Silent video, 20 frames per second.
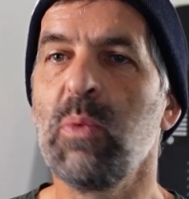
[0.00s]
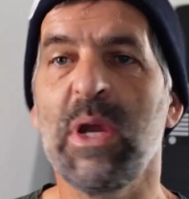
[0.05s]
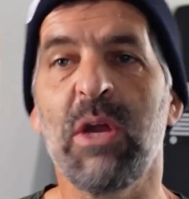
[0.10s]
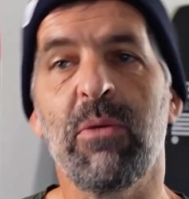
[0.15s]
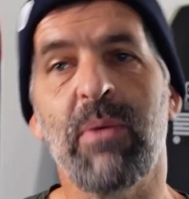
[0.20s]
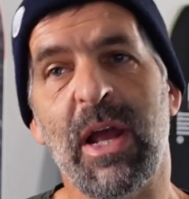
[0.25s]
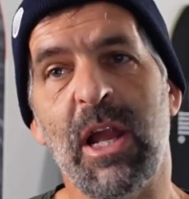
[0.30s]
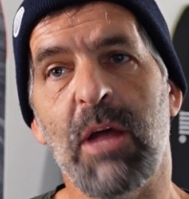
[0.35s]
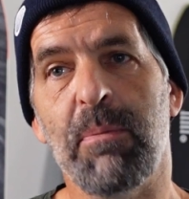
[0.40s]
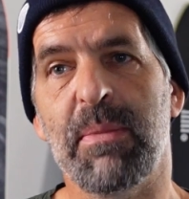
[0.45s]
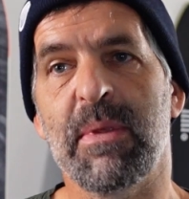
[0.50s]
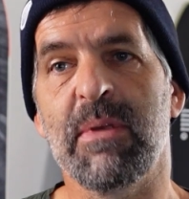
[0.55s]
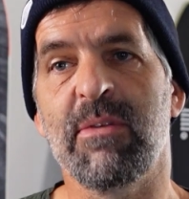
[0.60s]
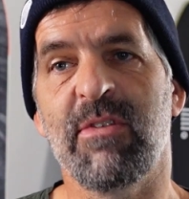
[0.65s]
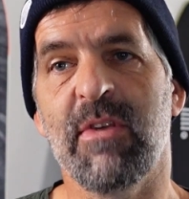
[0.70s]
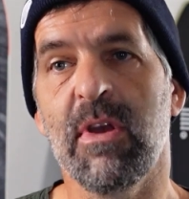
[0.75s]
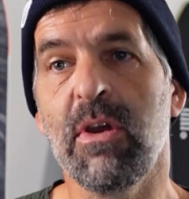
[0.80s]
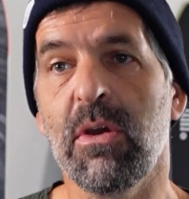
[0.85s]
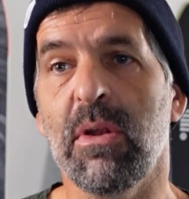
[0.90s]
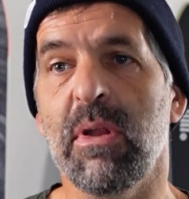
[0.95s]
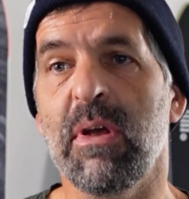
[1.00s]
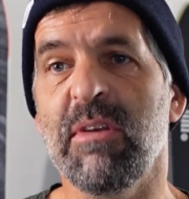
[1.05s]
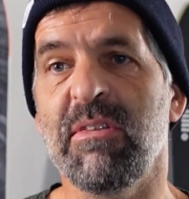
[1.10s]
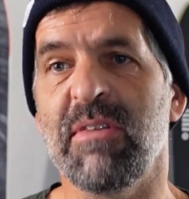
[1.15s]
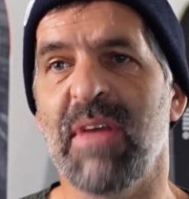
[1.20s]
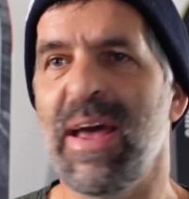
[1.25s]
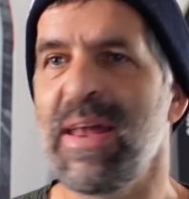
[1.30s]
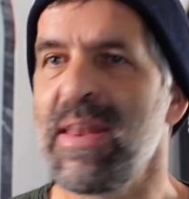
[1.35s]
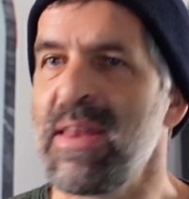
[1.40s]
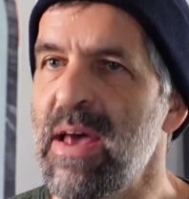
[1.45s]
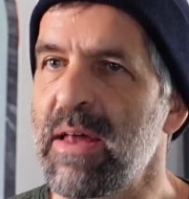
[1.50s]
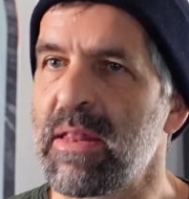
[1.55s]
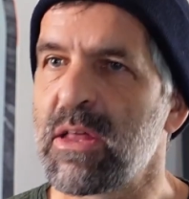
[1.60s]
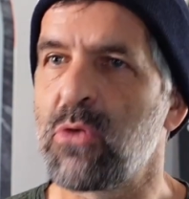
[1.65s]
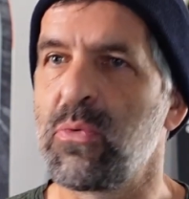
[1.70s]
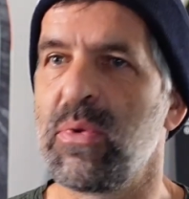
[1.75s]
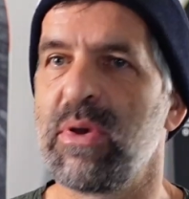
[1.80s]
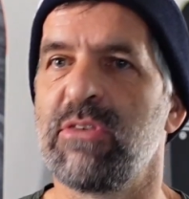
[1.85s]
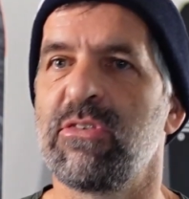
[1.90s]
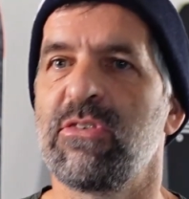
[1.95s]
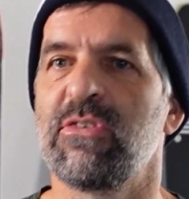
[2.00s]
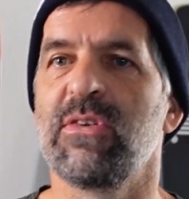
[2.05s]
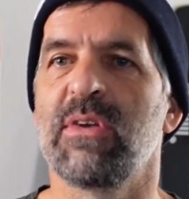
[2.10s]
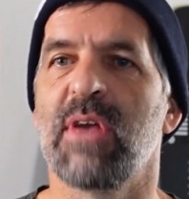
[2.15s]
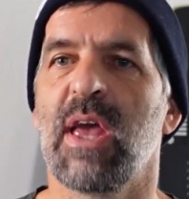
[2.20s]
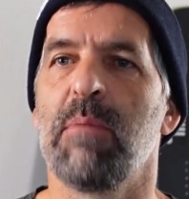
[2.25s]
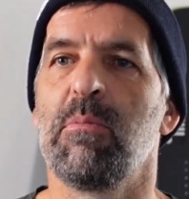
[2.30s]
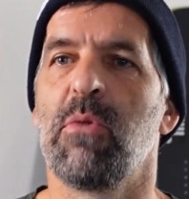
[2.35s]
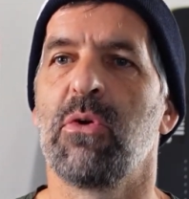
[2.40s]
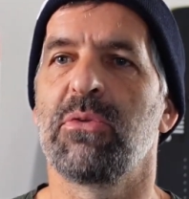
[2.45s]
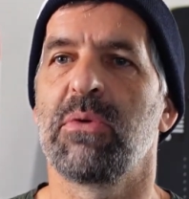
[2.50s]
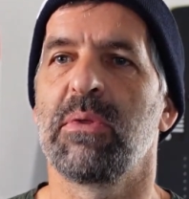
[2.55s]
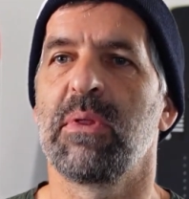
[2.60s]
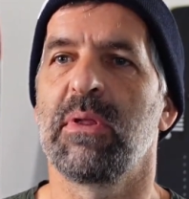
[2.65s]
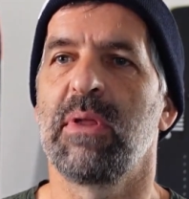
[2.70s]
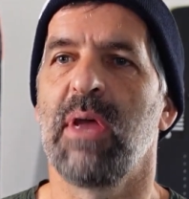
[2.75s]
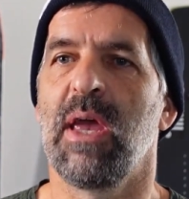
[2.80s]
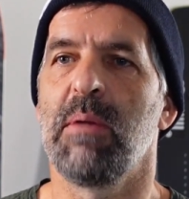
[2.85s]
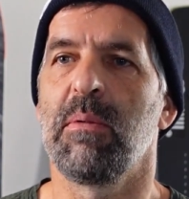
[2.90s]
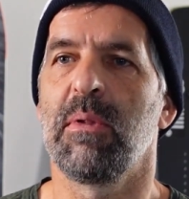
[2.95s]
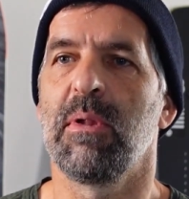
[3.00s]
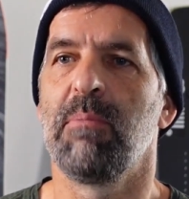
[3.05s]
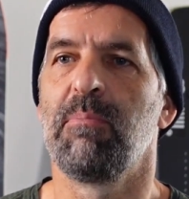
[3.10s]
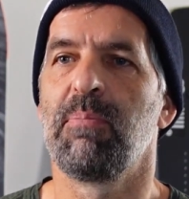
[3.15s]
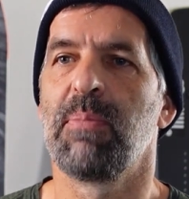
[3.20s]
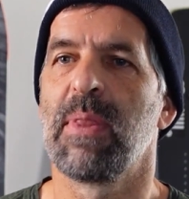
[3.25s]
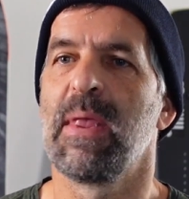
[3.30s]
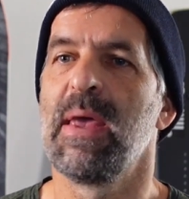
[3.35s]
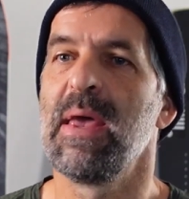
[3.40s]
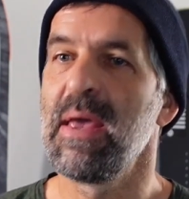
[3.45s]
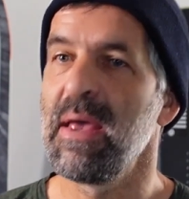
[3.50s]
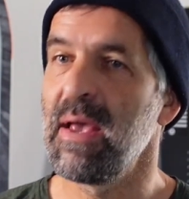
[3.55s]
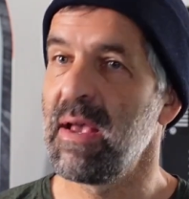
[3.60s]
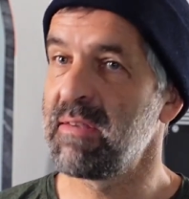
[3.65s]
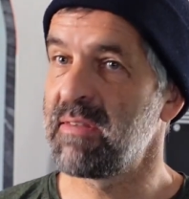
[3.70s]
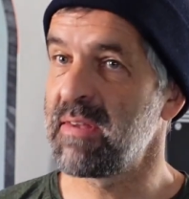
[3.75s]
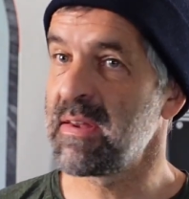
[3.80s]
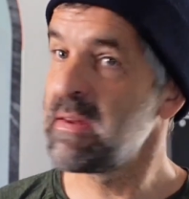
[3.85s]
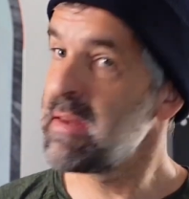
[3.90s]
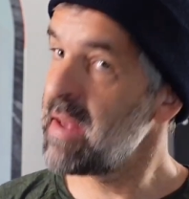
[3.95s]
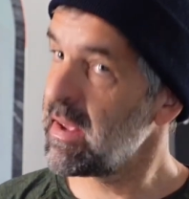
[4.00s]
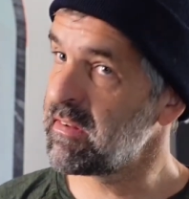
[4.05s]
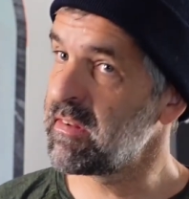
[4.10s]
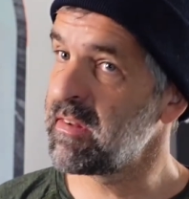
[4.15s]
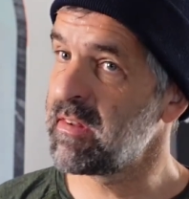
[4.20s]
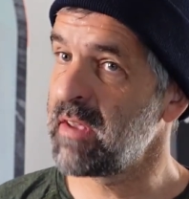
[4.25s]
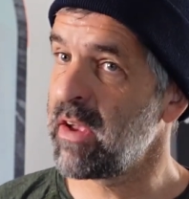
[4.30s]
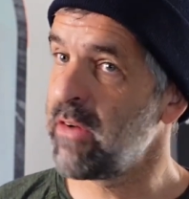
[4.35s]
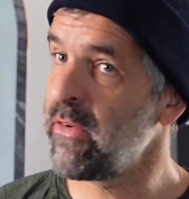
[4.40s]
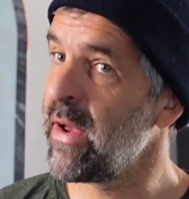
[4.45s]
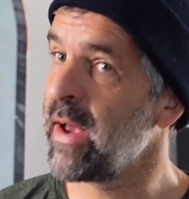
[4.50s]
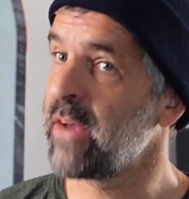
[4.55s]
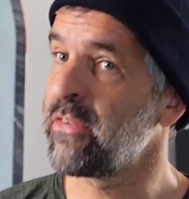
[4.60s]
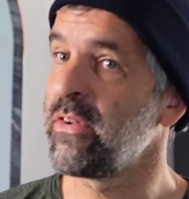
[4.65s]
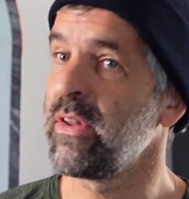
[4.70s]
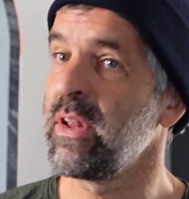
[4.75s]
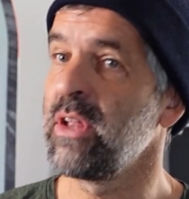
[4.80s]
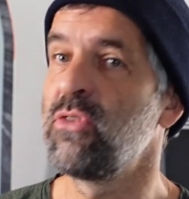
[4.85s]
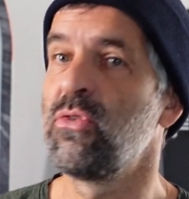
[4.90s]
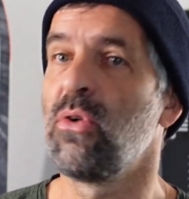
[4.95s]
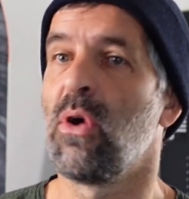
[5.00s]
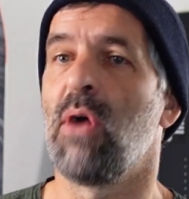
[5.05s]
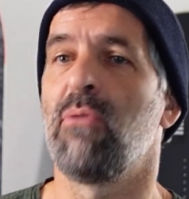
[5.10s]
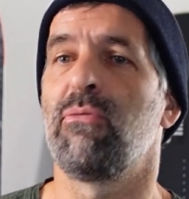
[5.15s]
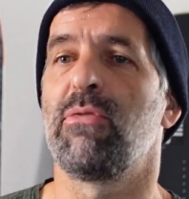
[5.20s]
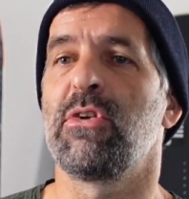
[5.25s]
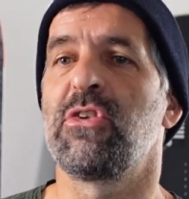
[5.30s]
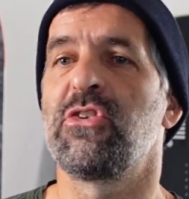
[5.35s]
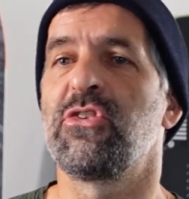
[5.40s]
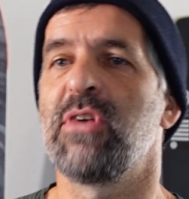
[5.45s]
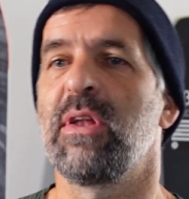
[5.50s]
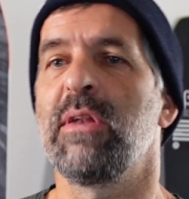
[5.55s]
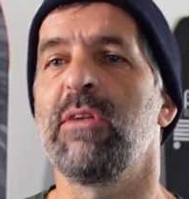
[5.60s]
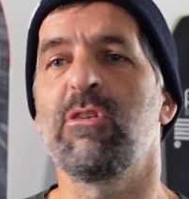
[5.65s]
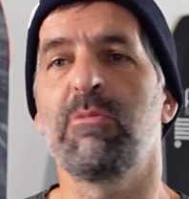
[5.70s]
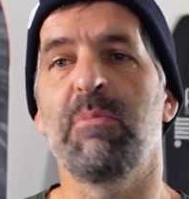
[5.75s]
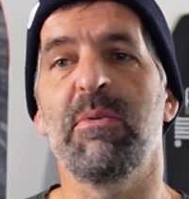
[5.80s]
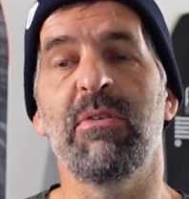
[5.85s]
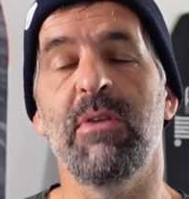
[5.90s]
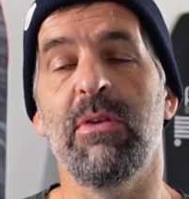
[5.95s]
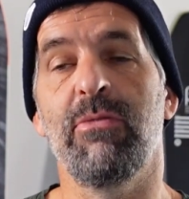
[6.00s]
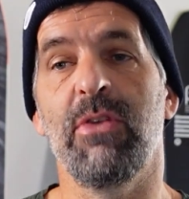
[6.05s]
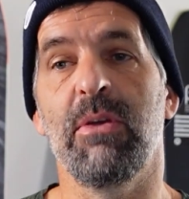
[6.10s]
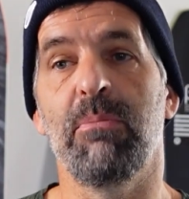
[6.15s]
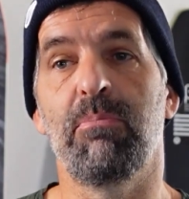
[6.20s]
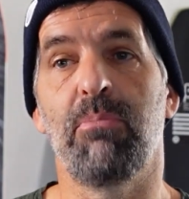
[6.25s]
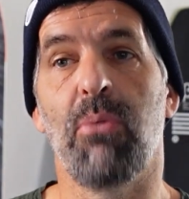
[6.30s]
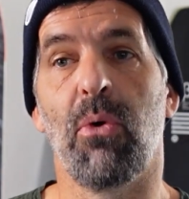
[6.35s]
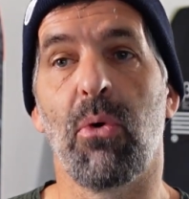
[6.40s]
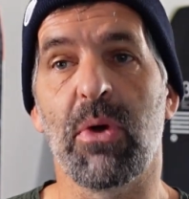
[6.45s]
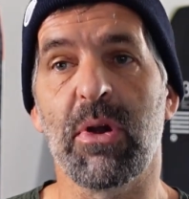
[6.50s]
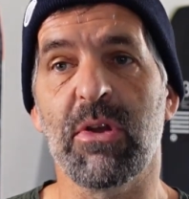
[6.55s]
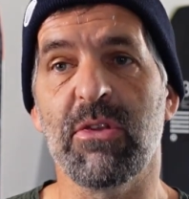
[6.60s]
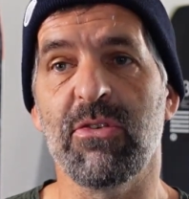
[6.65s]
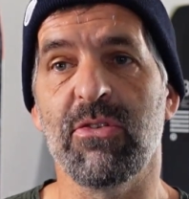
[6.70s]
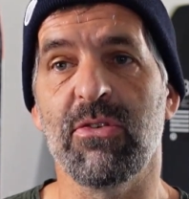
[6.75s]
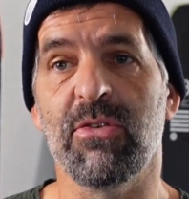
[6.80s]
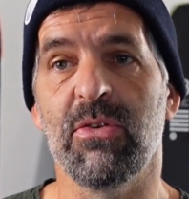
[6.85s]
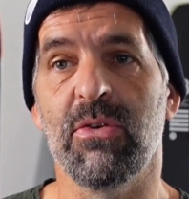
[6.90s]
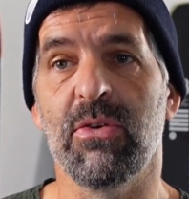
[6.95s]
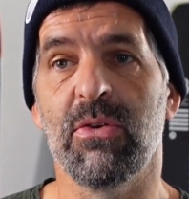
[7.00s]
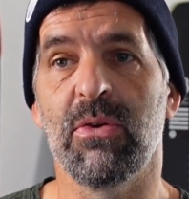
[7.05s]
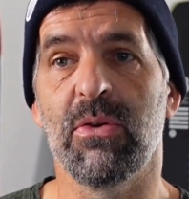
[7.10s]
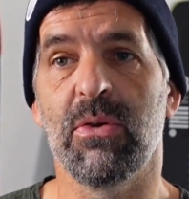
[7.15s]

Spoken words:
we developed the Singulars, another question came onto the table. Is it necessary actually to offer gender-specific boards?